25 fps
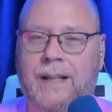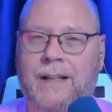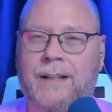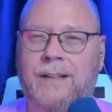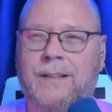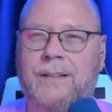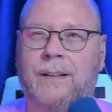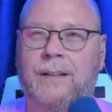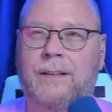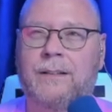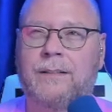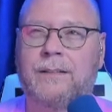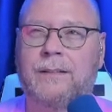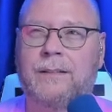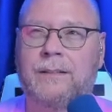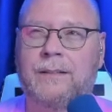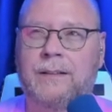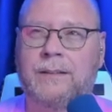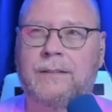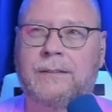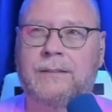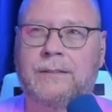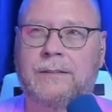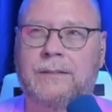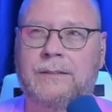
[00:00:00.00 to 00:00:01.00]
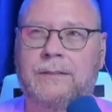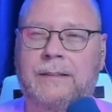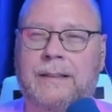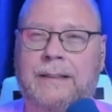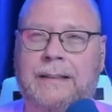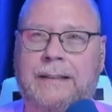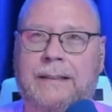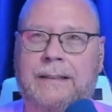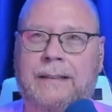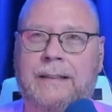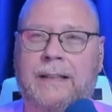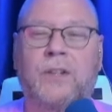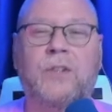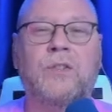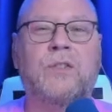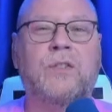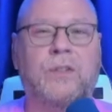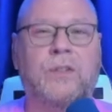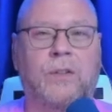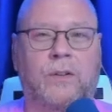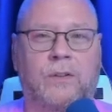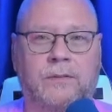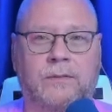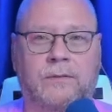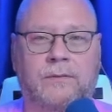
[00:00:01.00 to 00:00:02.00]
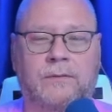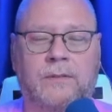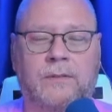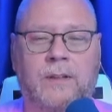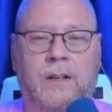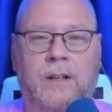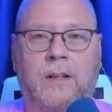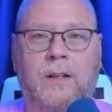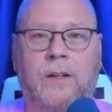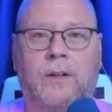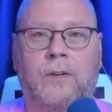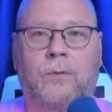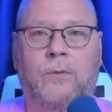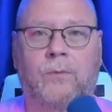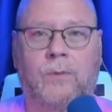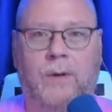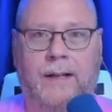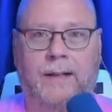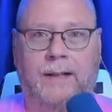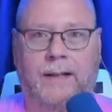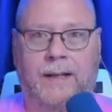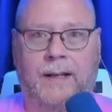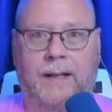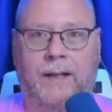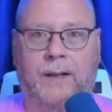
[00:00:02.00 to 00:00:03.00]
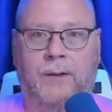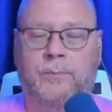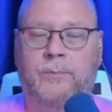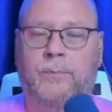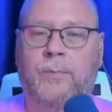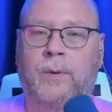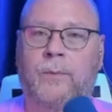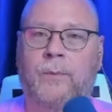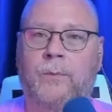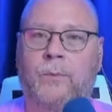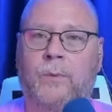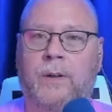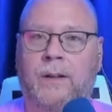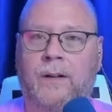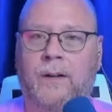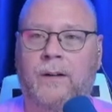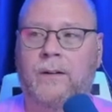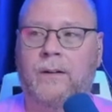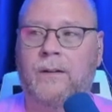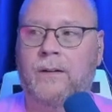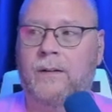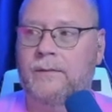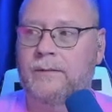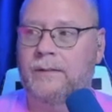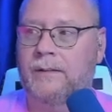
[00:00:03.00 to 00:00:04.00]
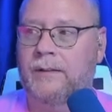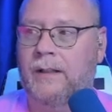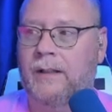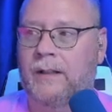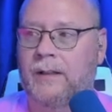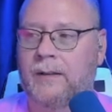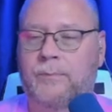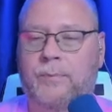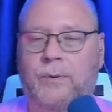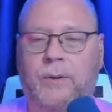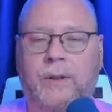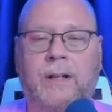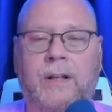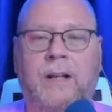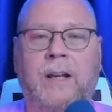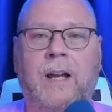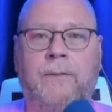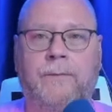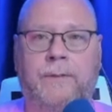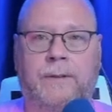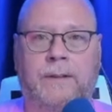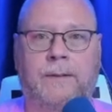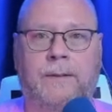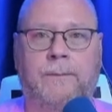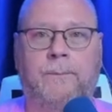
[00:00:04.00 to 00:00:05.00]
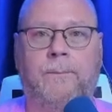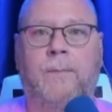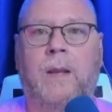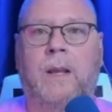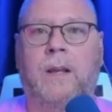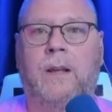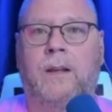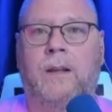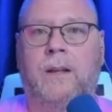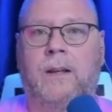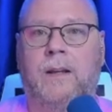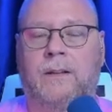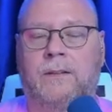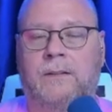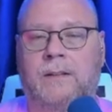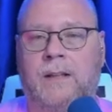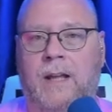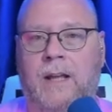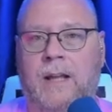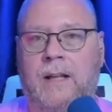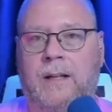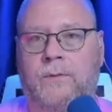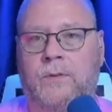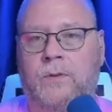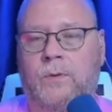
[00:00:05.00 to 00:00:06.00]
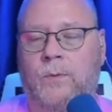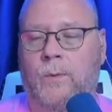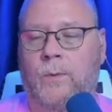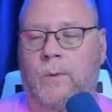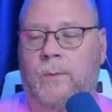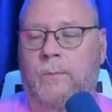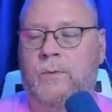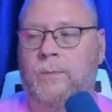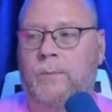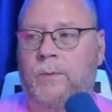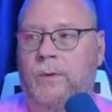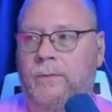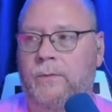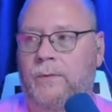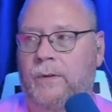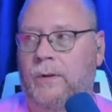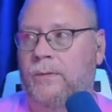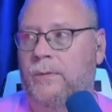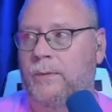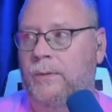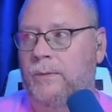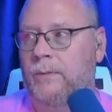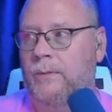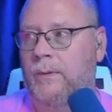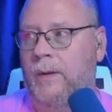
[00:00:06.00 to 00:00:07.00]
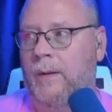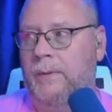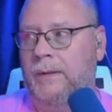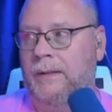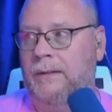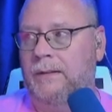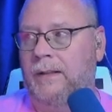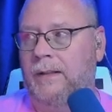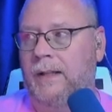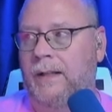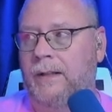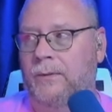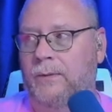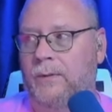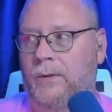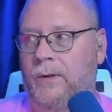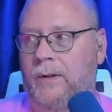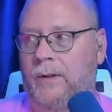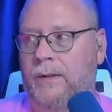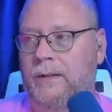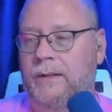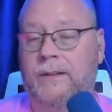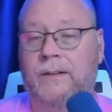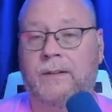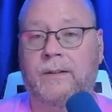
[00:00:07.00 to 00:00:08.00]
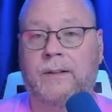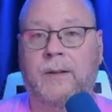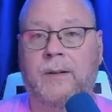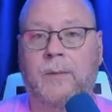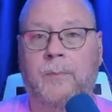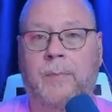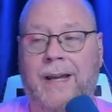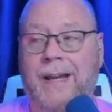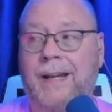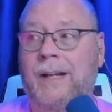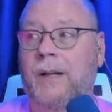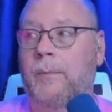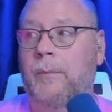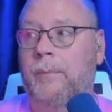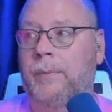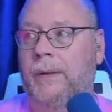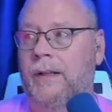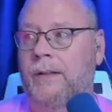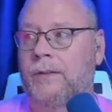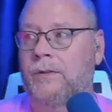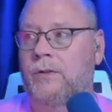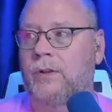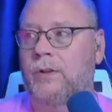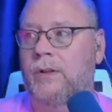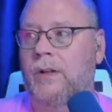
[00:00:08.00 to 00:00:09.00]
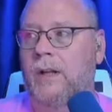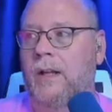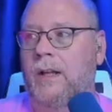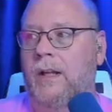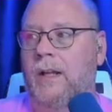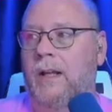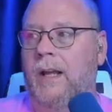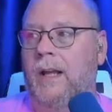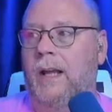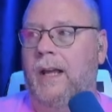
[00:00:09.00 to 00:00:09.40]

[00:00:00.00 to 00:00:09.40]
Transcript: That's a little uncertain right now, but we are pretty confident in a line of storms moving through a bit later on, and they're going to pack a punch